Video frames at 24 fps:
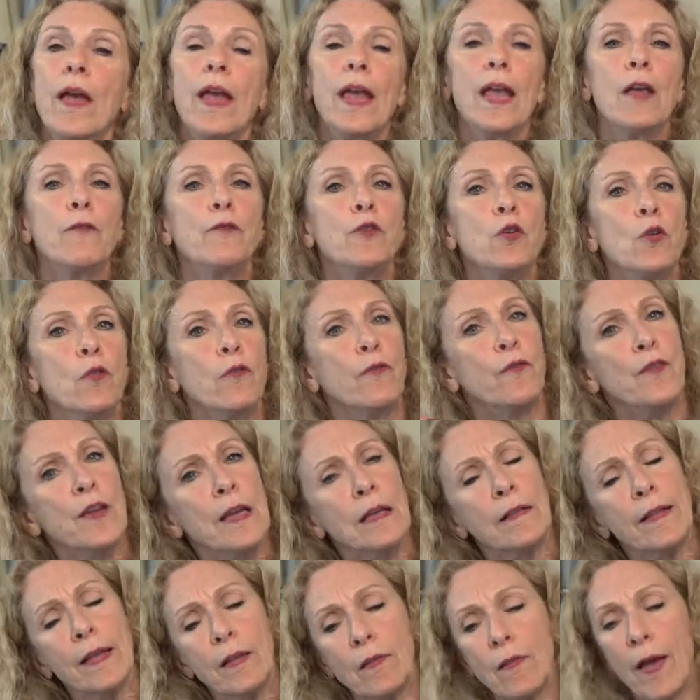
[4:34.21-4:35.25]
If you're
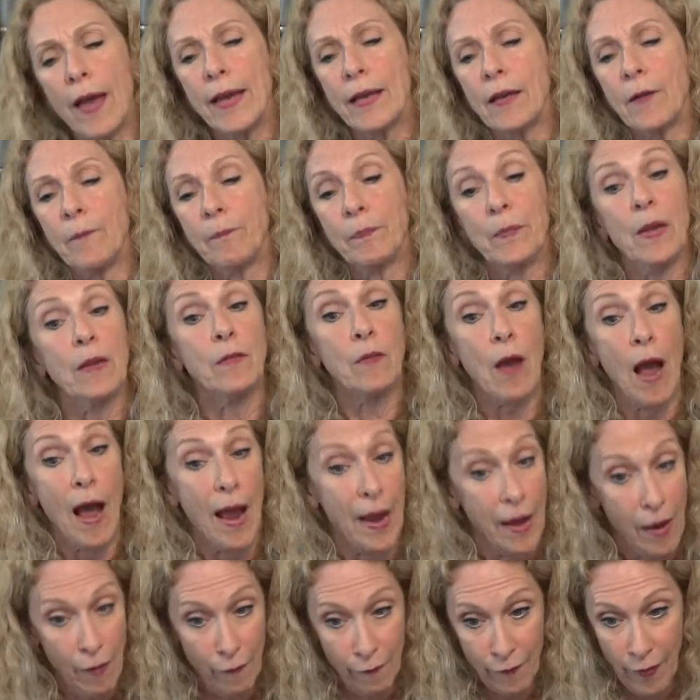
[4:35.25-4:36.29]
feeling like, and
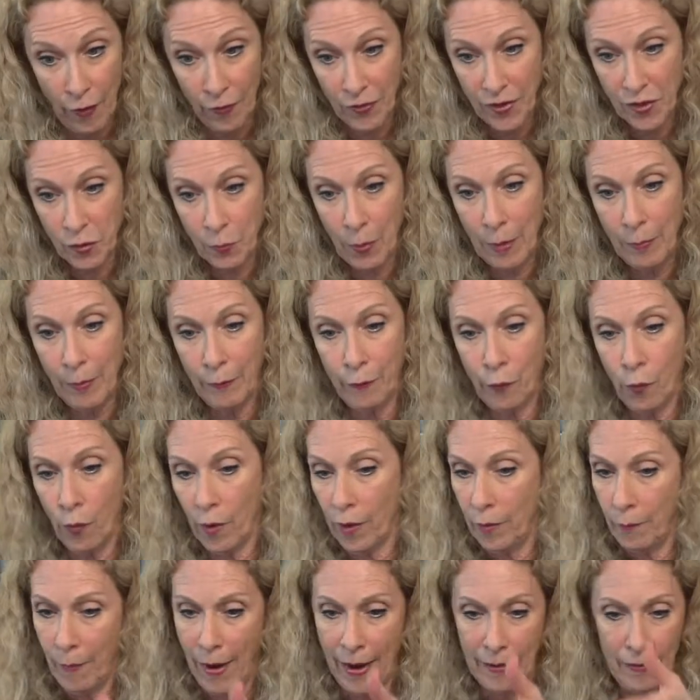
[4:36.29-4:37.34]
I have felt this way before
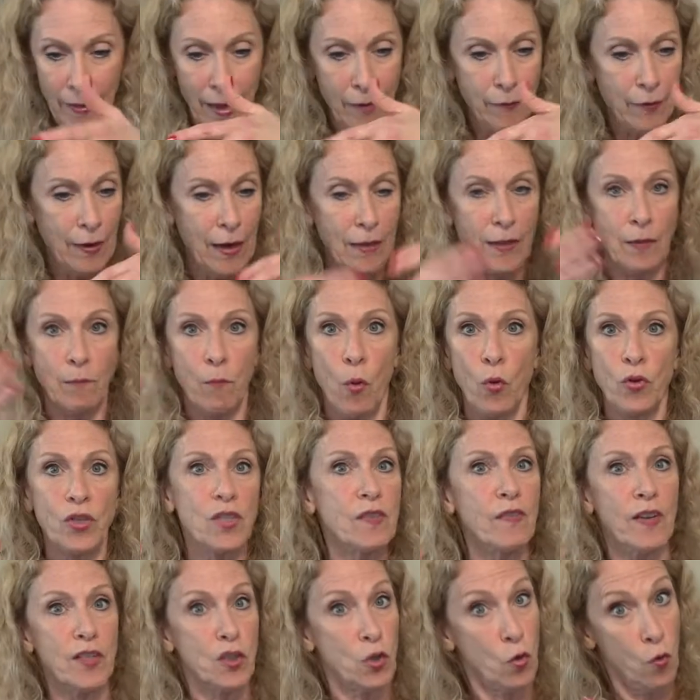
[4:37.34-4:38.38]
in my life, and I think most
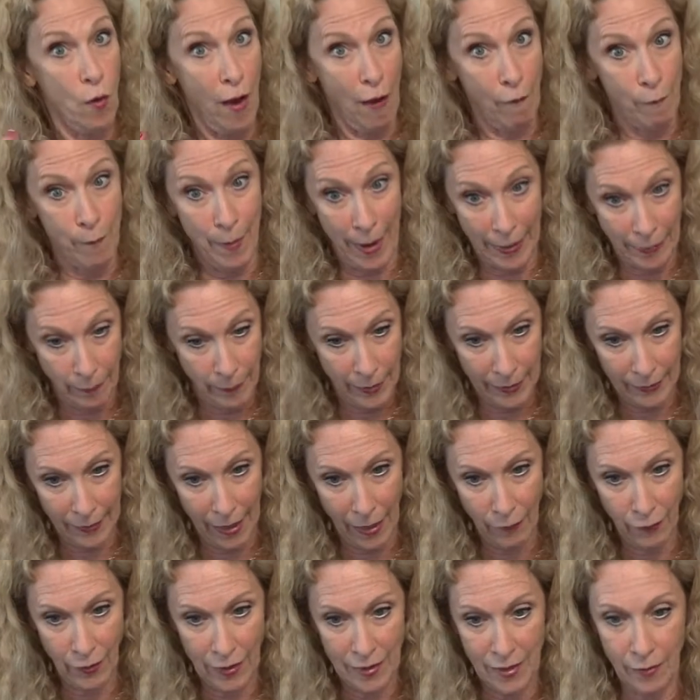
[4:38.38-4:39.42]
of us who have been
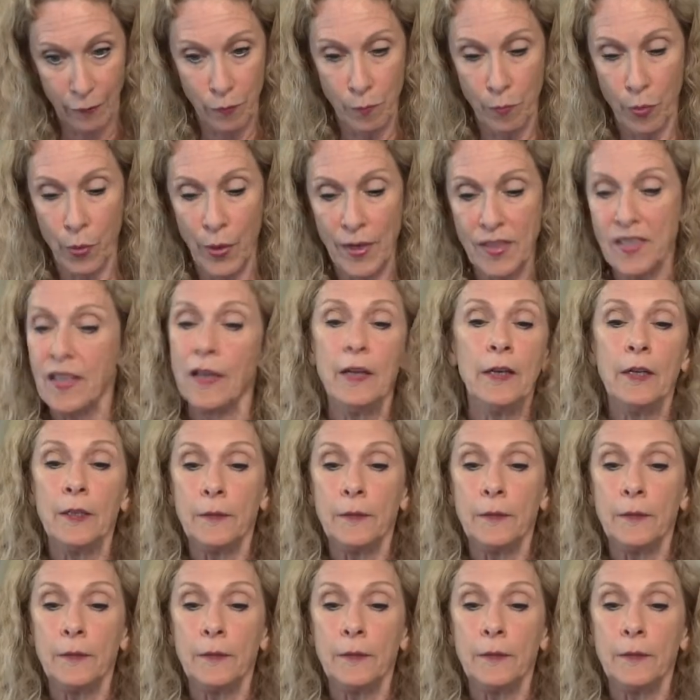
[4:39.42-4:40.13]
midlife at different points,